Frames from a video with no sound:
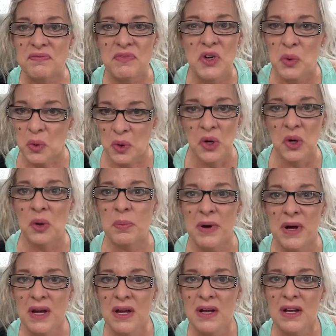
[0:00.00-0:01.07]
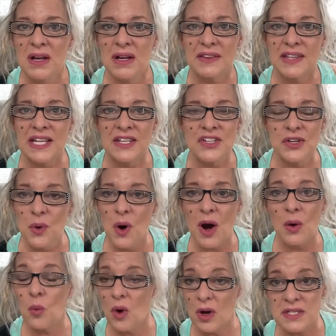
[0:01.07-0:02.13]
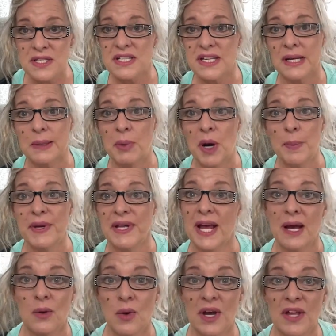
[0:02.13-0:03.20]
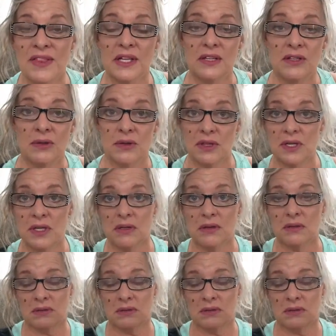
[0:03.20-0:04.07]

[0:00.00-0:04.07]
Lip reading: group, then you are one sick puppy and I don't want anything to do with you.